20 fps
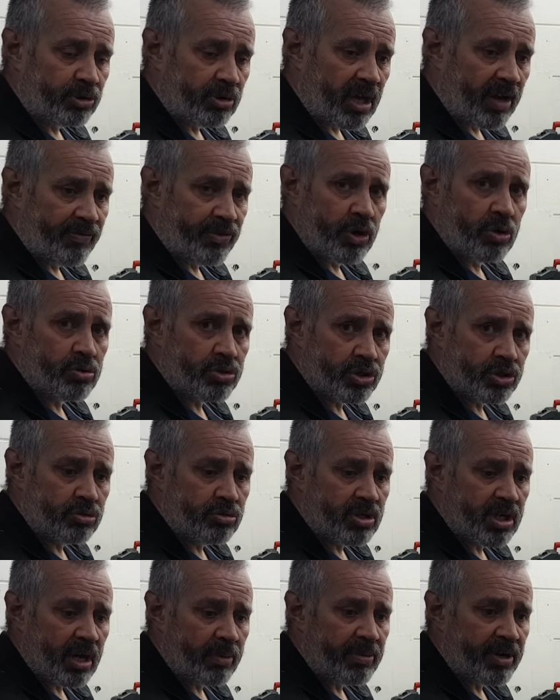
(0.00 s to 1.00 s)
You'll have those
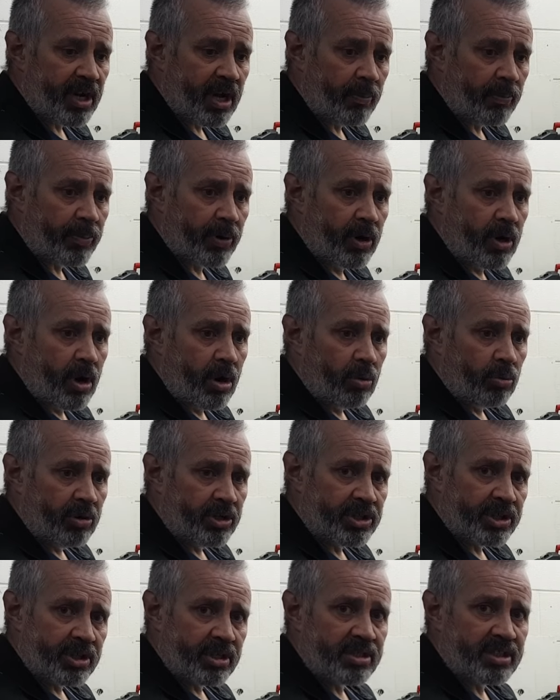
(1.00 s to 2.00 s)
two coming up,
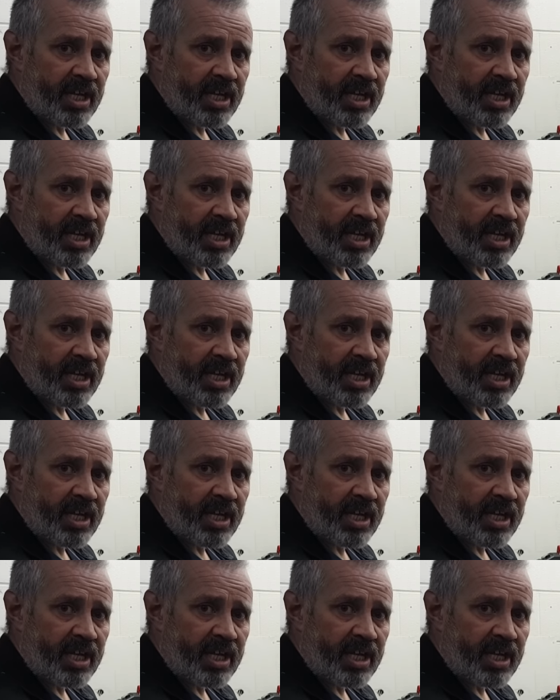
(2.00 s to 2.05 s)
which are the